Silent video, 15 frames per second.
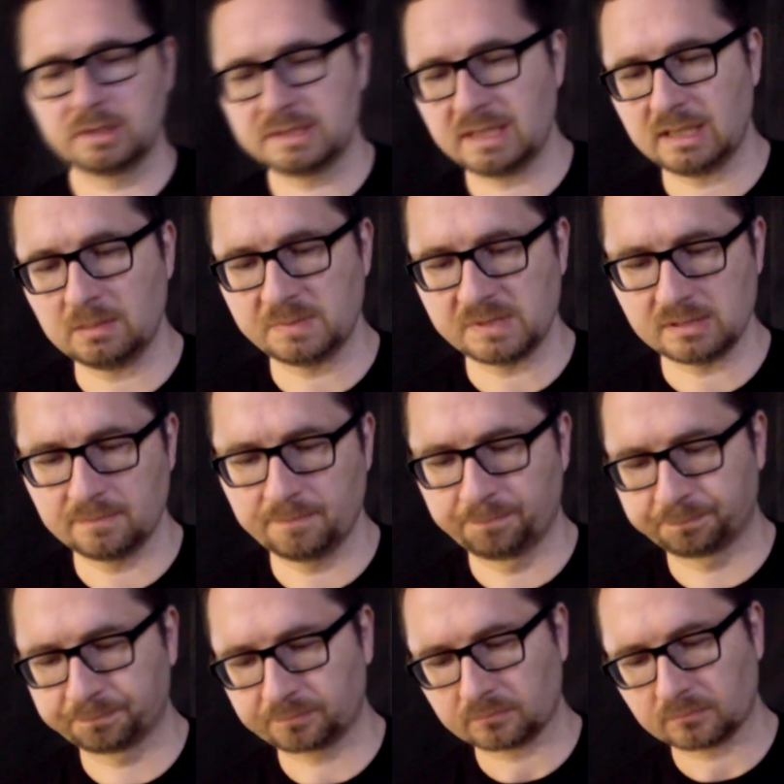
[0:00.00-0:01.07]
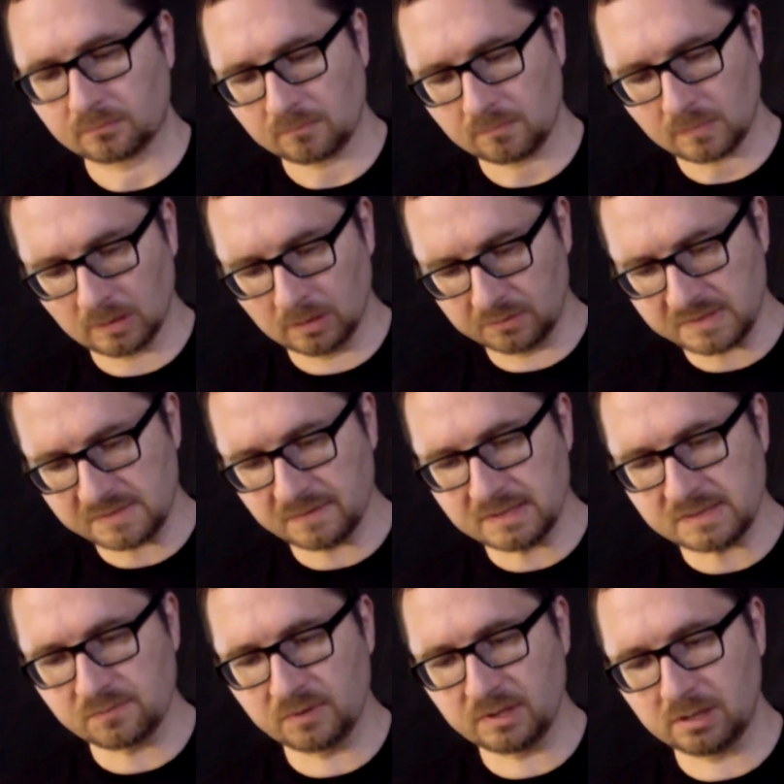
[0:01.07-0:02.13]
tapes. Well, this one
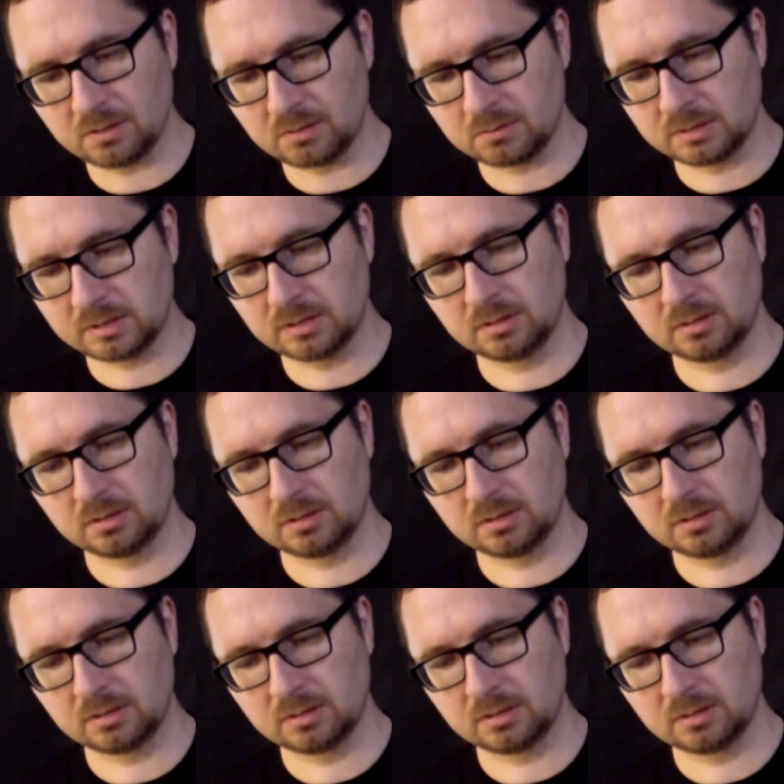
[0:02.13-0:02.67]
is really old.